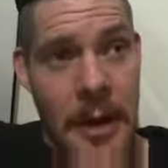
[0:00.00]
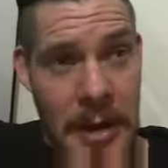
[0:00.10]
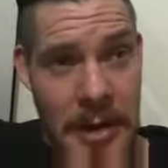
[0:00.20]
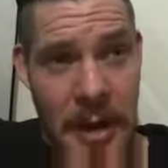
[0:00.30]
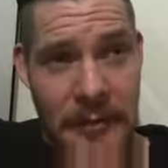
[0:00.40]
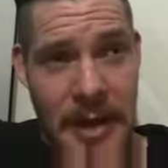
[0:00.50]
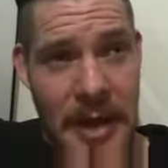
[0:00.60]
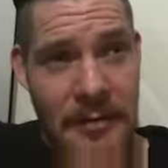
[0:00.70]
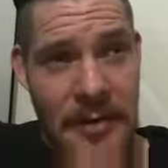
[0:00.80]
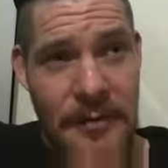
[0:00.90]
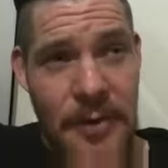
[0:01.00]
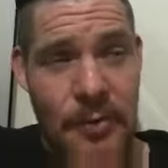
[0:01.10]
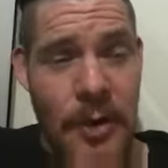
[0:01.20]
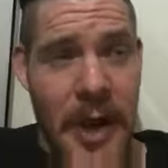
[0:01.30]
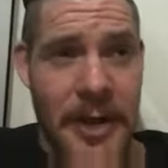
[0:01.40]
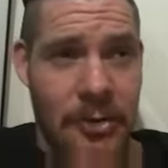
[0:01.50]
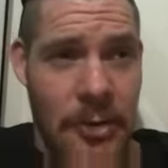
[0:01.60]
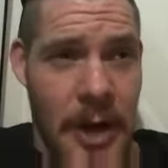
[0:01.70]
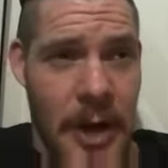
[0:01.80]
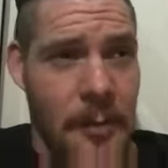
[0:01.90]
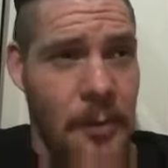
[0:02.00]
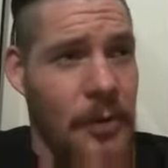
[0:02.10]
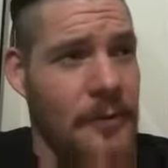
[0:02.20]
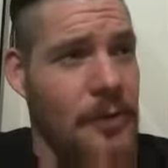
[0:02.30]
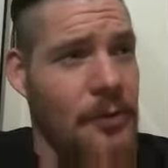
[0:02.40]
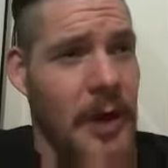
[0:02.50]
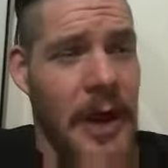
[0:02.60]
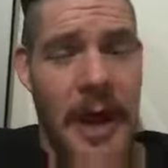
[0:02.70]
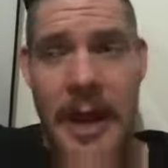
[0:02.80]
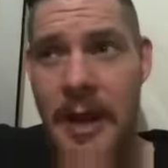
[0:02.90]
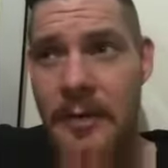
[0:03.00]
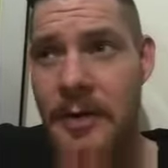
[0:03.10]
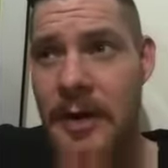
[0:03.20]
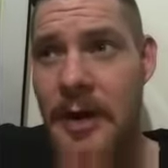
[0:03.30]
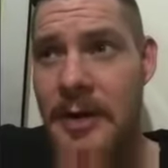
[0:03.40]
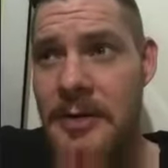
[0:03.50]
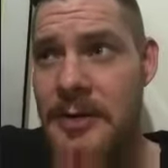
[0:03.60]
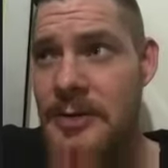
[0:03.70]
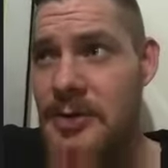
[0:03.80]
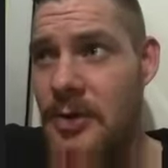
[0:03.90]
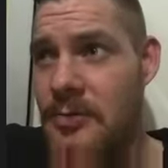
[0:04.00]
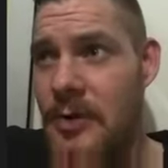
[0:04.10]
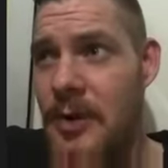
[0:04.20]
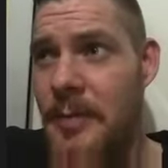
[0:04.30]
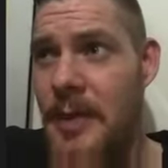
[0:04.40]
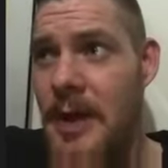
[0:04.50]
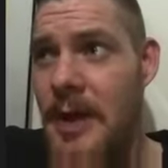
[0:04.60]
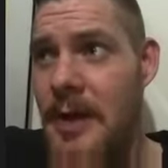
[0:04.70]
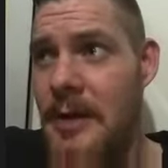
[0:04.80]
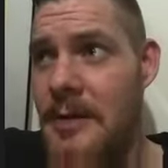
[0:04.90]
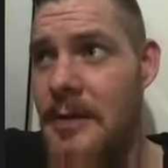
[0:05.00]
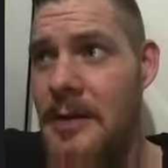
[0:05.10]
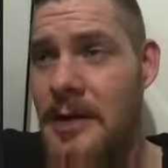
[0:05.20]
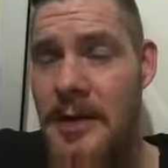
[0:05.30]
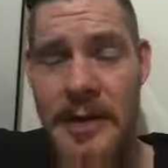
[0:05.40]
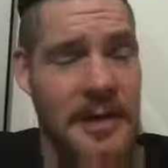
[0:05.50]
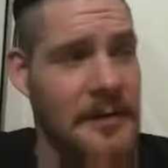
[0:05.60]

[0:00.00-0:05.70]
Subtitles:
So I think even if you write crime or if you write any other kind of genre, be it science